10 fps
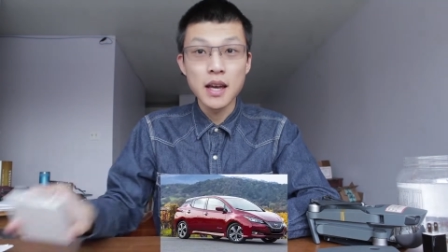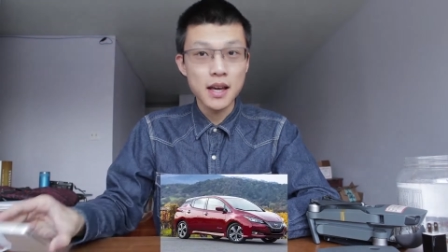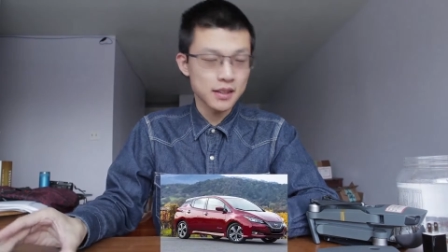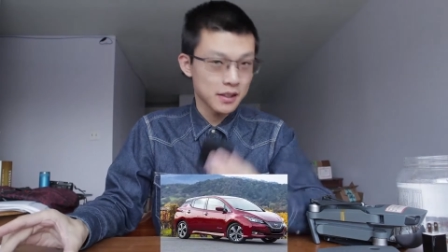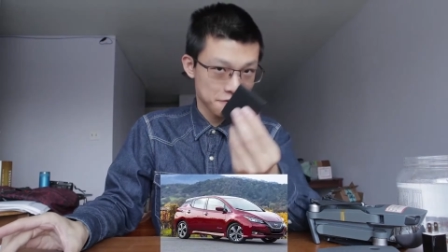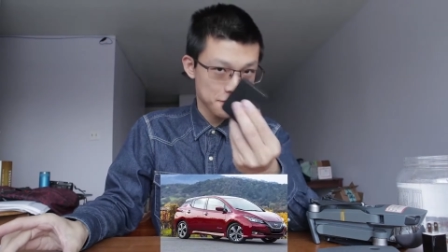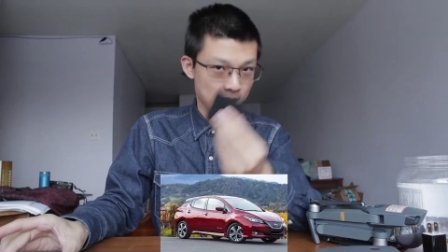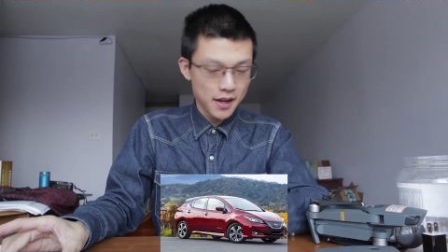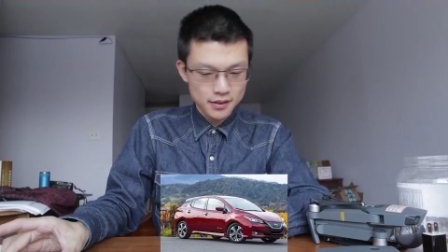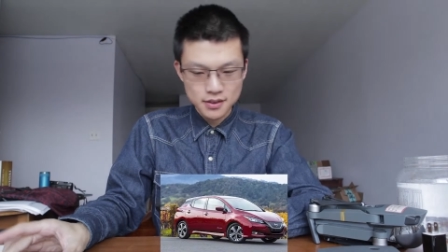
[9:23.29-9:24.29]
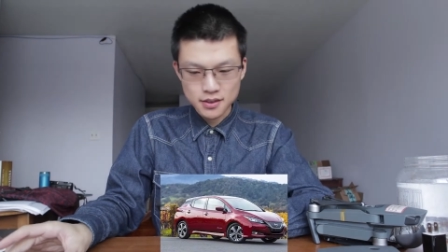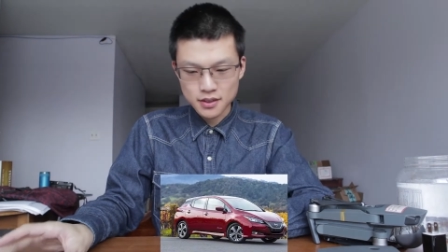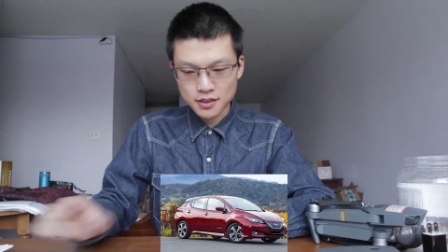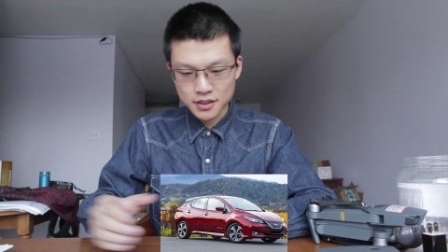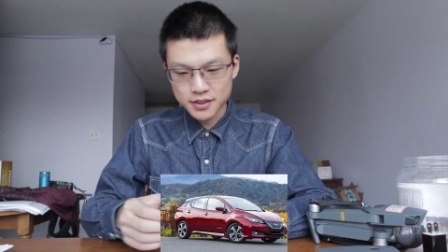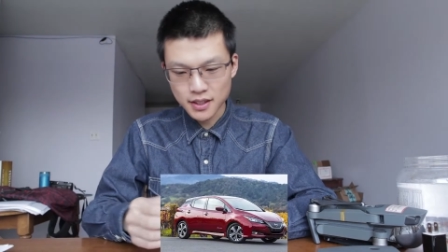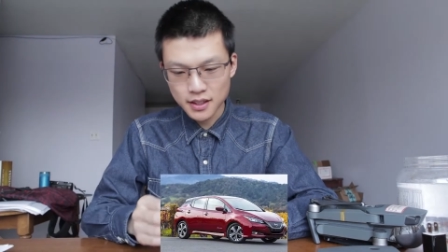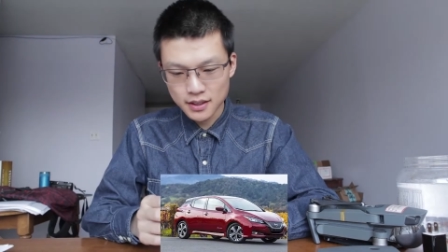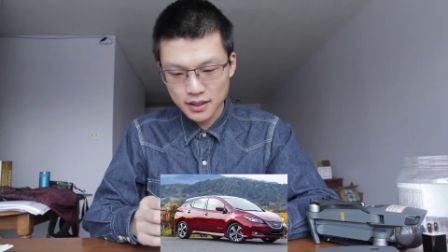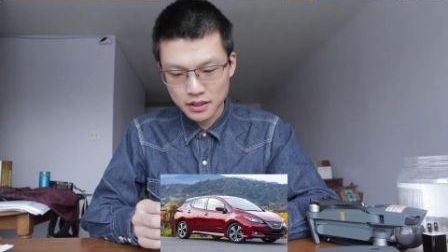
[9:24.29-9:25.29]
and in fact the
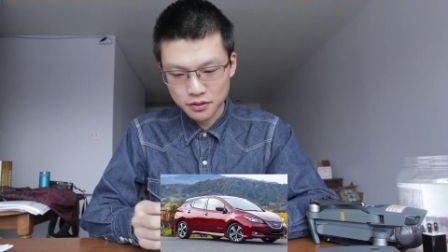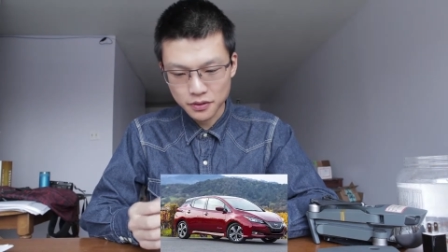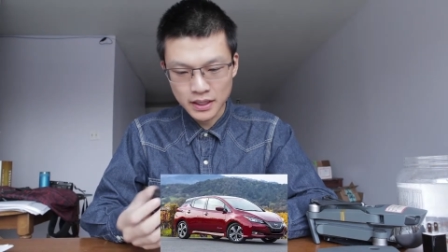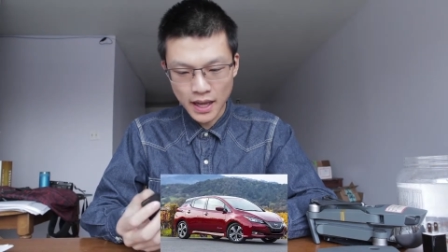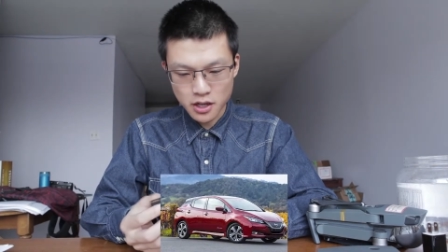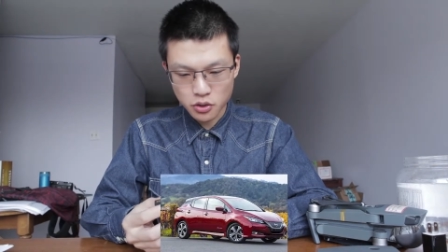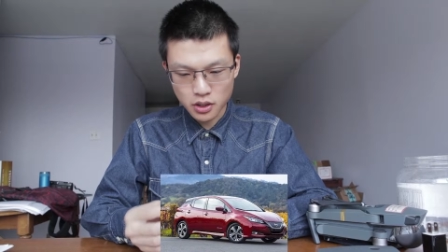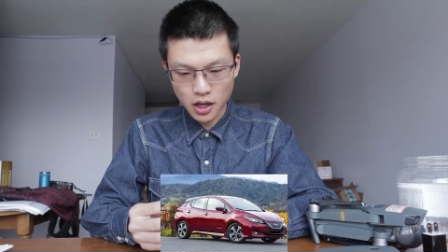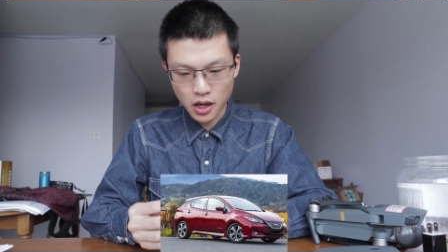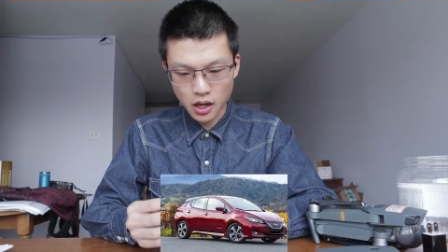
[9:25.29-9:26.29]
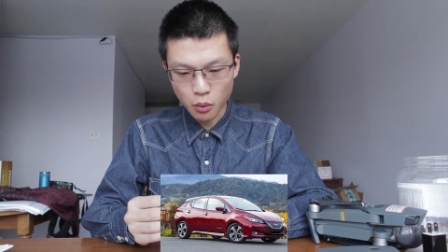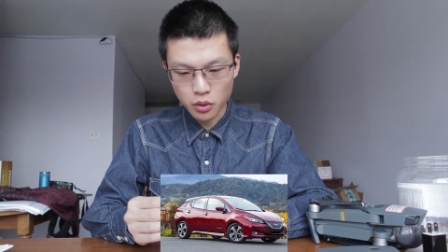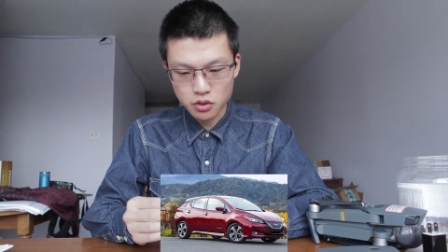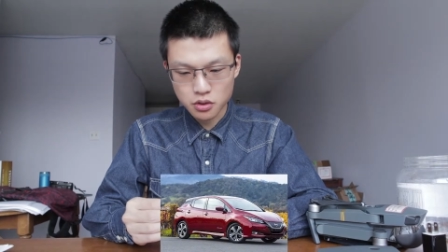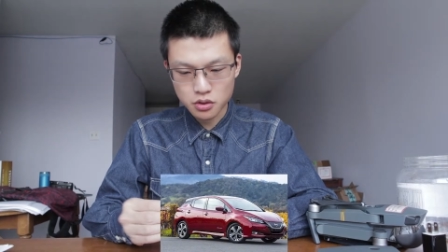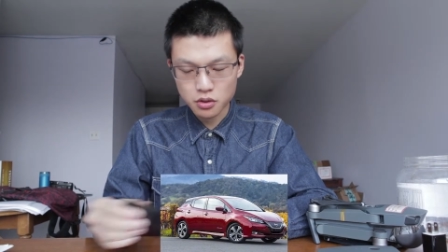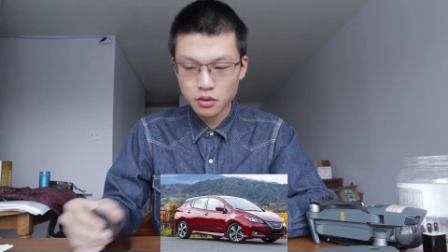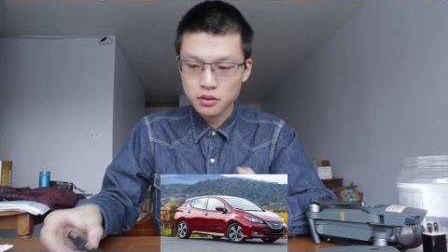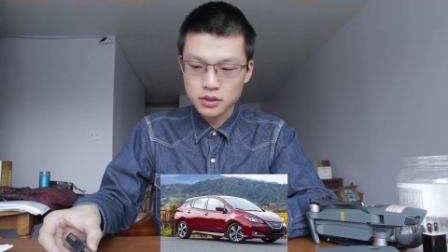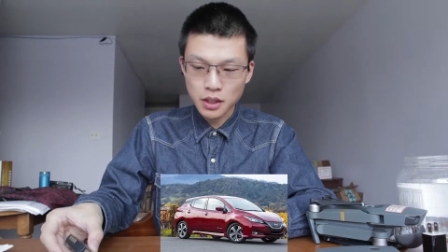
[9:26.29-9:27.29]
Nissan Leaf electric car, which
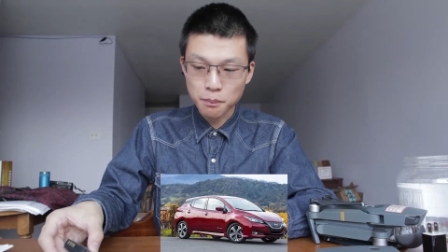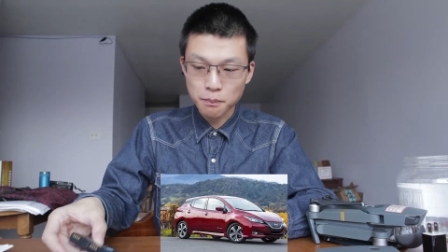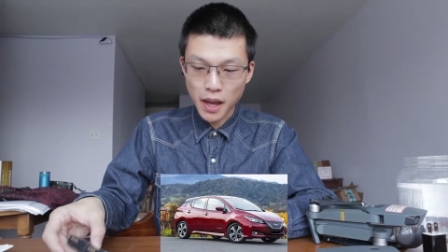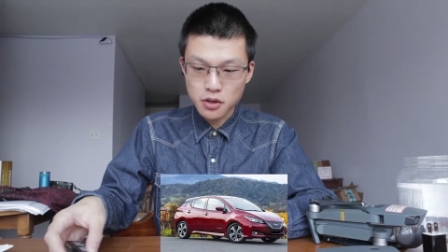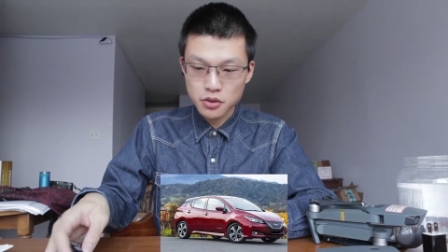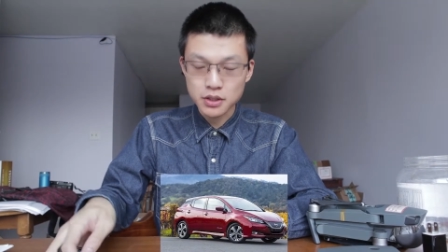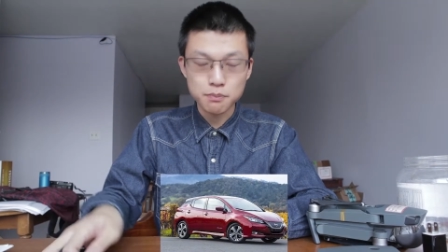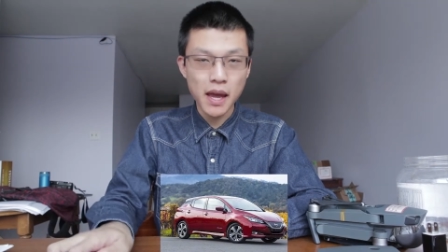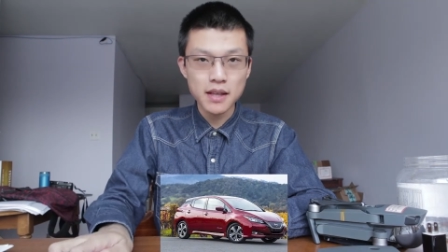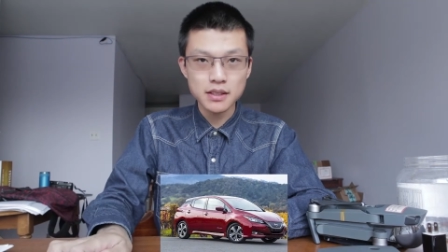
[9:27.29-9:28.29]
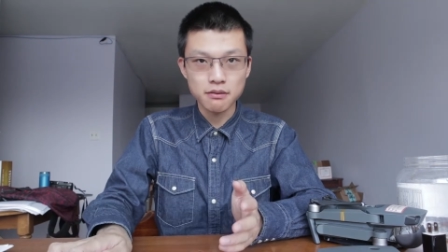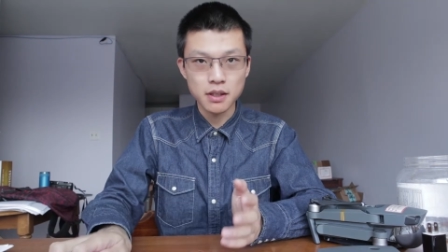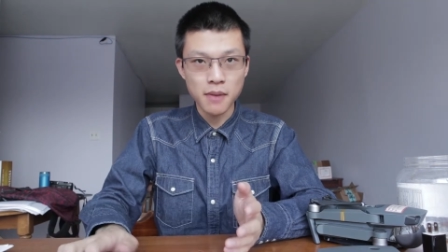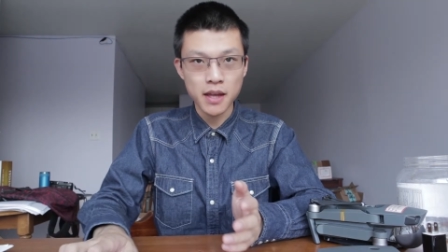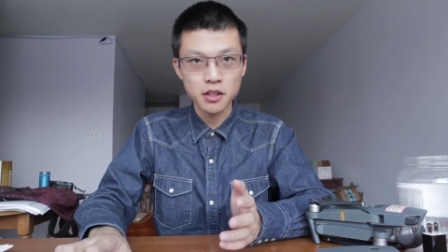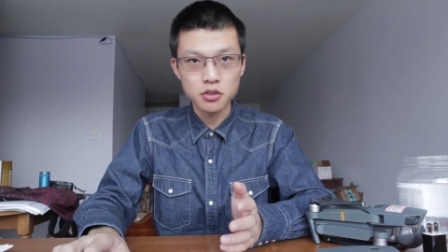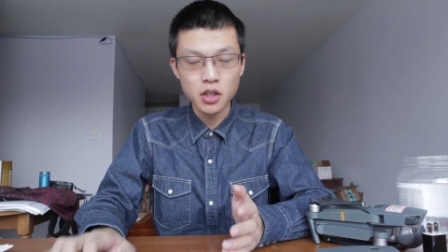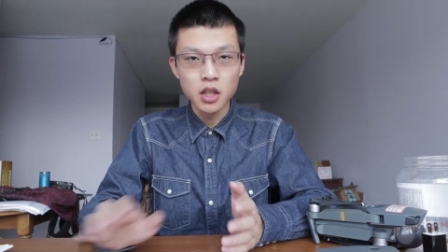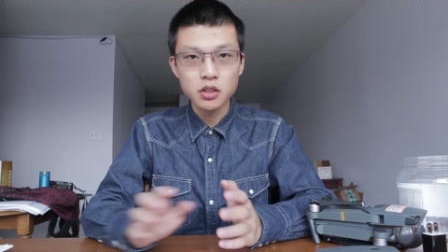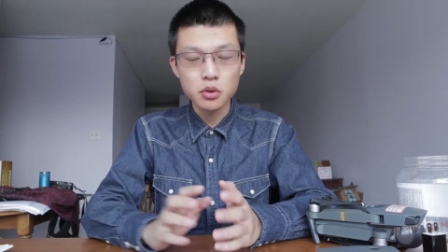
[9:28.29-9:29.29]
the battery is passively managed.
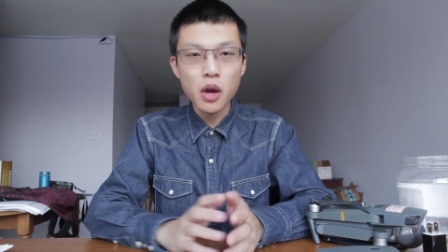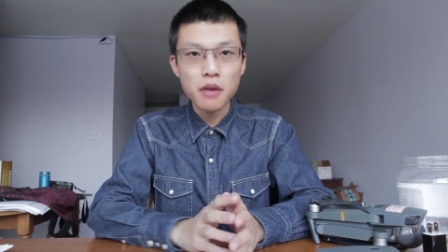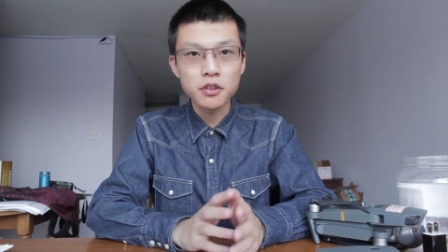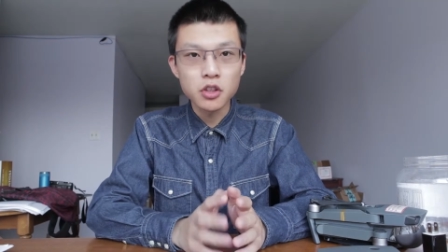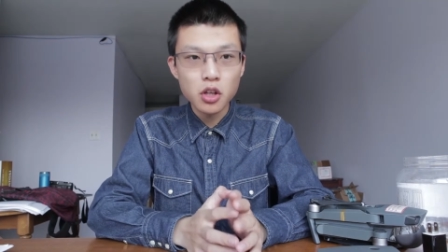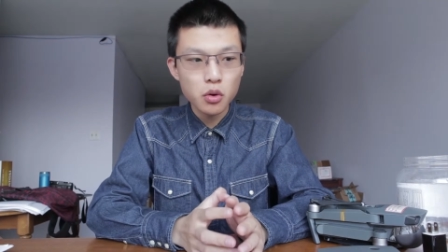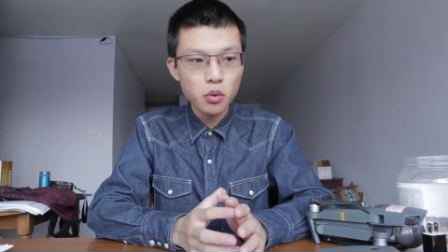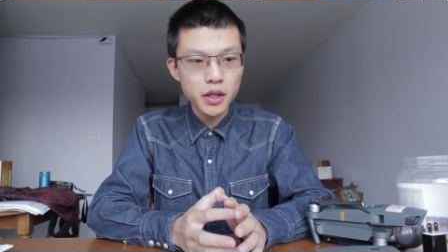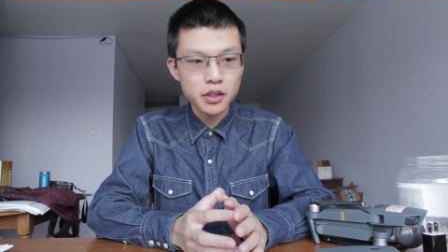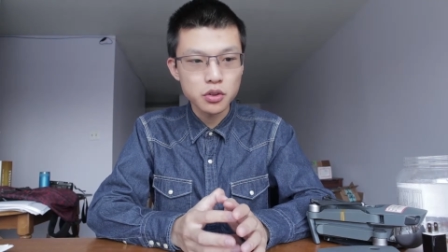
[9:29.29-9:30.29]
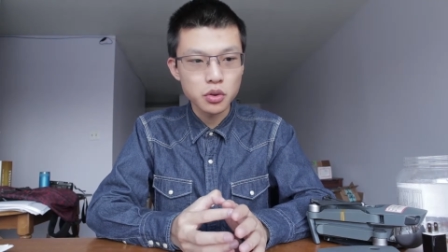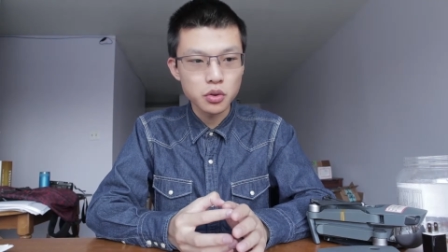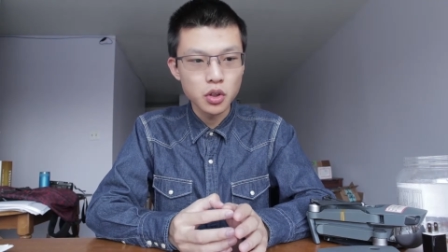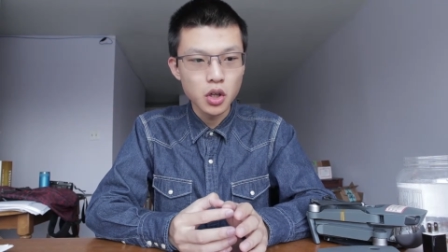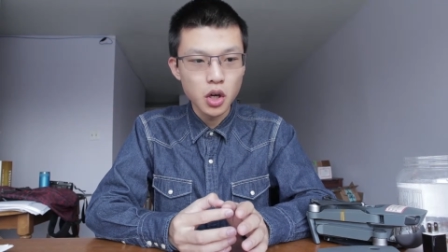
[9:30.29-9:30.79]
So you have no way to